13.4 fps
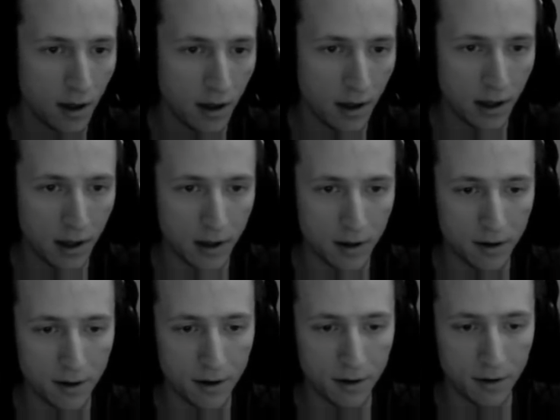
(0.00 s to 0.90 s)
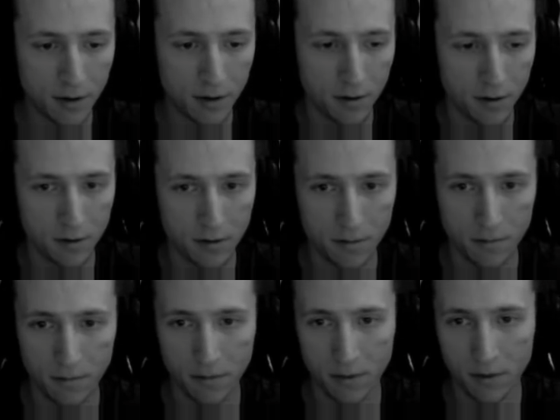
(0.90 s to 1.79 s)
and
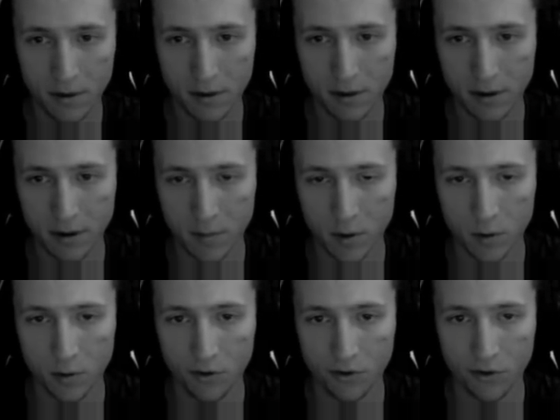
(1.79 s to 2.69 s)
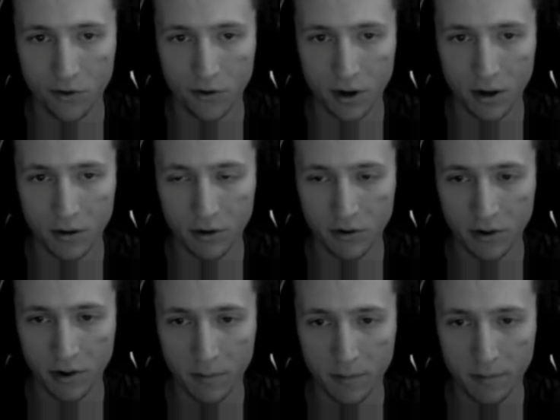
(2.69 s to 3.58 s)
the most
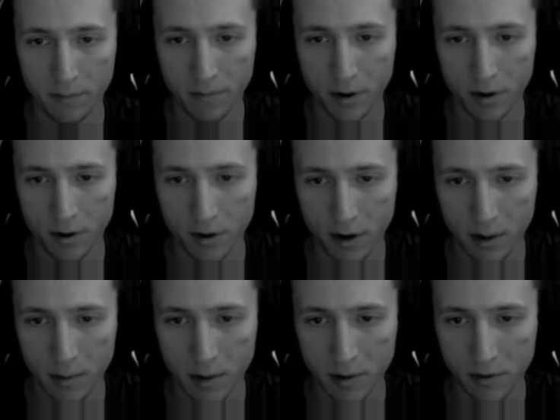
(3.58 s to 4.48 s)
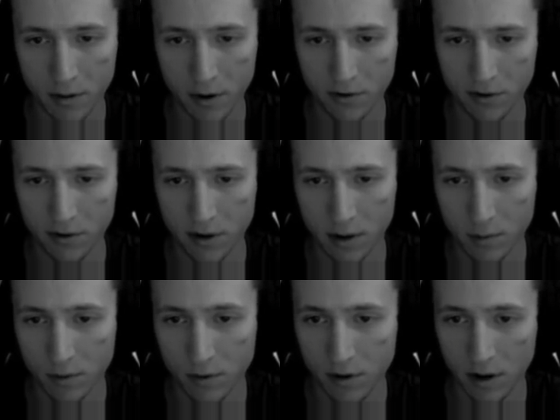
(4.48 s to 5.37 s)
interesting part about this, I
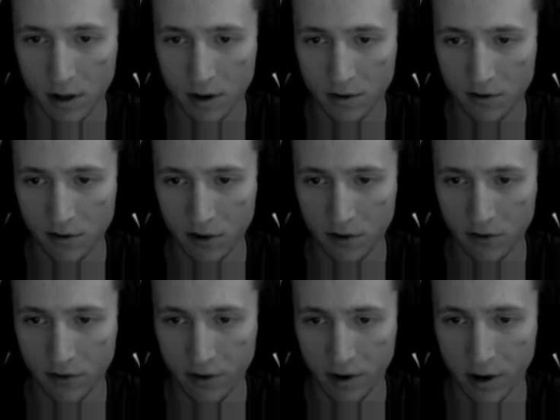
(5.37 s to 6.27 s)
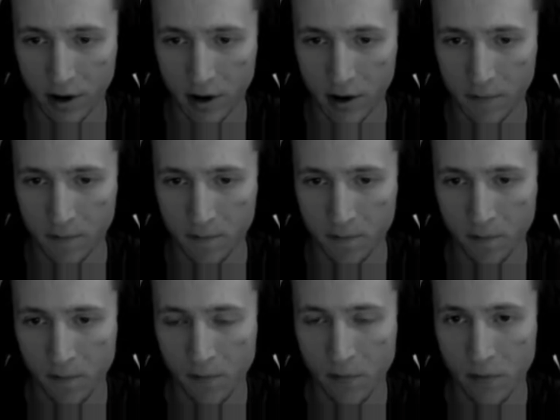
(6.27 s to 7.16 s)
would guess, is the,
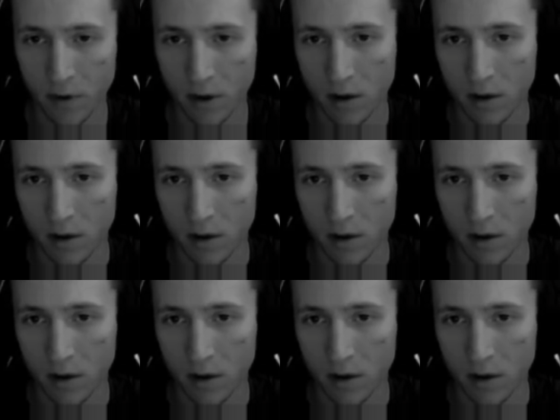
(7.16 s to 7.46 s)
you